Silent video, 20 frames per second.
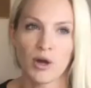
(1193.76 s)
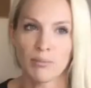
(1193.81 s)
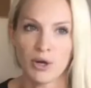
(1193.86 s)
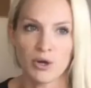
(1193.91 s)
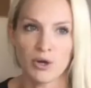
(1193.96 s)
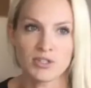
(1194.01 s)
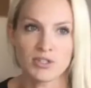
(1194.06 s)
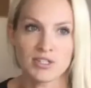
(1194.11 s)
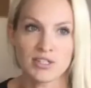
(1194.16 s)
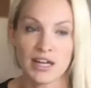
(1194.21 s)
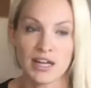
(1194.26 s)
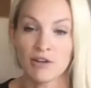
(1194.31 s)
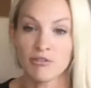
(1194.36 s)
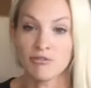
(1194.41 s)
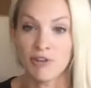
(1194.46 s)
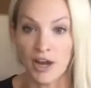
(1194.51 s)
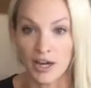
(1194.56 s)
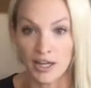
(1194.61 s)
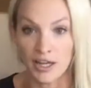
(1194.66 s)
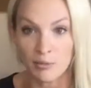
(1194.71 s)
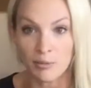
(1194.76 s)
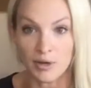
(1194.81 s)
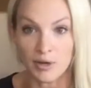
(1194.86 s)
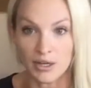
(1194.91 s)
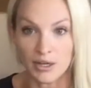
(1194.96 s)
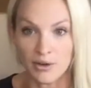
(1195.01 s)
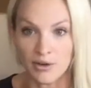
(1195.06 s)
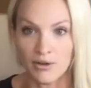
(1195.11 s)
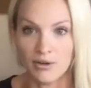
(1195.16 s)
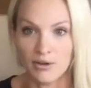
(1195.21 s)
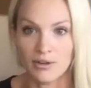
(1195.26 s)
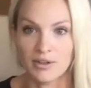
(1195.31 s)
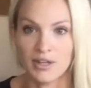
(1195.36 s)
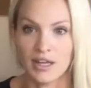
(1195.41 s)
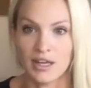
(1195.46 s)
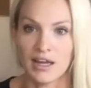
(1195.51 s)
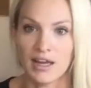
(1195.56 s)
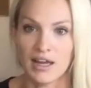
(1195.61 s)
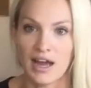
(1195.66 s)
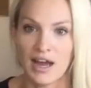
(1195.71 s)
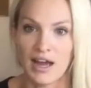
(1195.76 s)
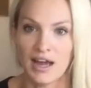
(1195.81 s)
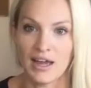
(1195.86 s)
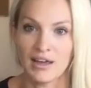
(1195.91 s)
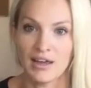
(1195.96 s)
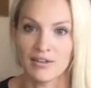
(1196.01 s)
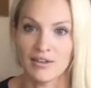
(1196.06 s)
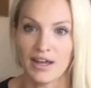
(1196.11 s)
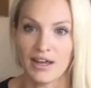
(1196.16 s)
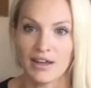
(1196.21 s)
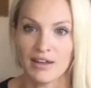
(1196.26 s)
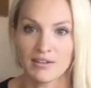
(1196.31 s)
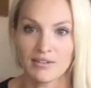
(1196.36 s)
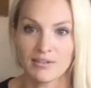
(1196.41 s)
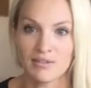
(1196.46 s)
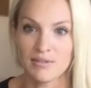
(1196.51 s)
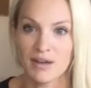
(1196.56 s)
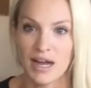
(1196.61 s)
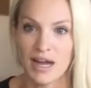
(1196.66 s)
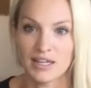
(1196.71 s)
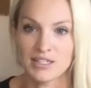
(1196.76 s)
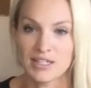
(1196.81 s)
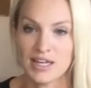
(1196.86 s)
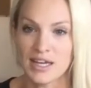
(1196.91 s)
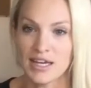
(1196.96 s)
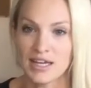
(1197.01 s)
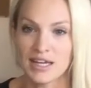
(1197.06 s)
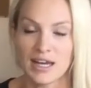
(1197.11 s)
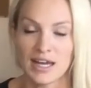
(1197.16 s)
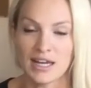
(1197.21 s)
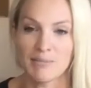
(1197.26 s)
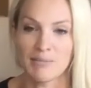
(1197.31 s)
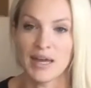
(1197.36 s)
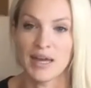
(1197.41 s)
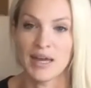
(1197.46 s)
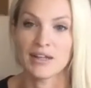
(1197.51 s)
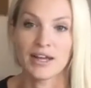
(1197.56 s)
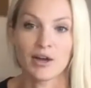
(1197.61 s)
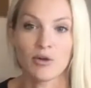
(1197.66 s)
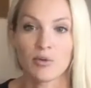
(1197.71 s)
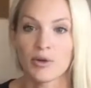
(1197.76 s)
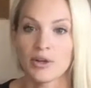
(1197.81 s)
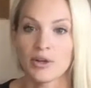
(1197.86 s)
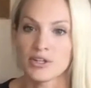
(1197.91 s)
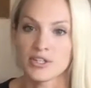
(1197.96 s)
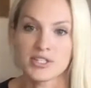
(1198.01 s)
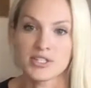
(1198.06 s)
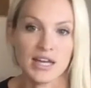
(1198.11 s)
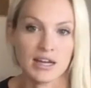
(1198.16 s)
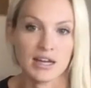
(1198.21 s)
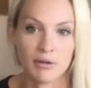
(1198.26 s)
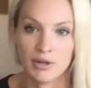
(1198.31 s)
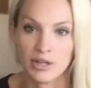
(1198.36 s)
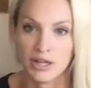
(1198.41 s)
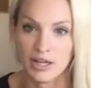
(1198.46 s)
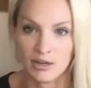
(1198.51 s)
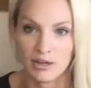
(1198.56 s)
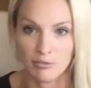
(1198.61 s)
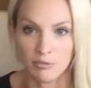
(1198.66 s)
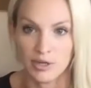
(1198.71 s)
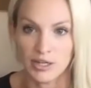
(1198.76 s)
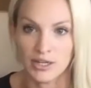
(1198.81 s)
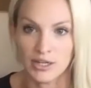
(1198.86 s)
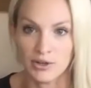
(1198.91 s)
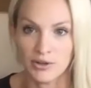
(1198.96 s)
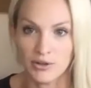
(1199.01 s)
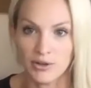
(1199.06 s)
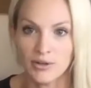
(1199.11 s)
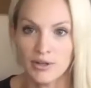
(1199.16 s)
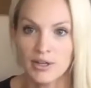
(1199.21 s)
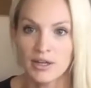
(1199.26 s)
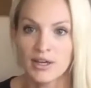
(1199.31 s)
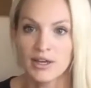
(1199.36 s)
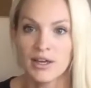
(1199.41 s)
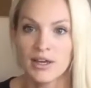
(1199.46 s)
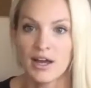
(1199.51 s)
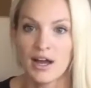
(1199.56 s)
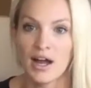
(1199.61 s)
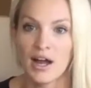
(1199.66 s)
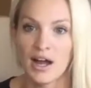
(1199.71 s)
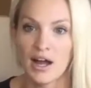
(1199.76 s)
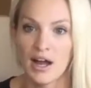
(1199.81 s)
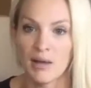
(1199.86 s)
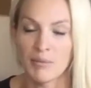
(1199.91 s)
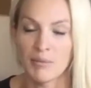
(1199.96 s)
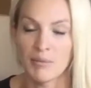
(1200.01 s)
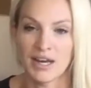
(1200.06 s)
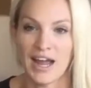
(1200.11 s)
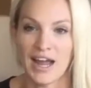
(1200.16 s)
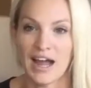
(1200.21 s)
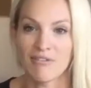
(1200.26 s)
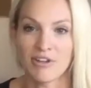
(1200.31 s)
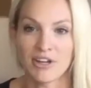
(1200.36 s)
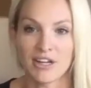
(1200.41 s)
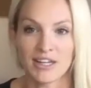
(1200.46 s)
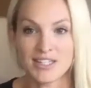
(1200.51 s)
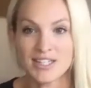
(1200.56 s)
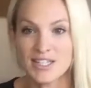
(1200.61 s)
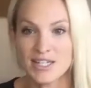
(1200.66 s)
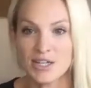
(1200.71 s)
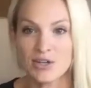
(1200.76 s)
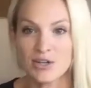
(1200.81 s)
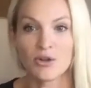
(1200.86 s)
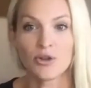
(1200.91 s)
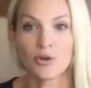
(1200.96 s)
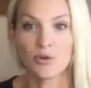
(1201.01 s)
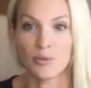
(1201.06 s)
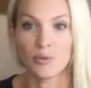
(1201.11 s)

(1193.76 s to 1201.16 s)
post is like a funny reel that I like, I take and I make like a real estate related reel. Um, and I have like a steal the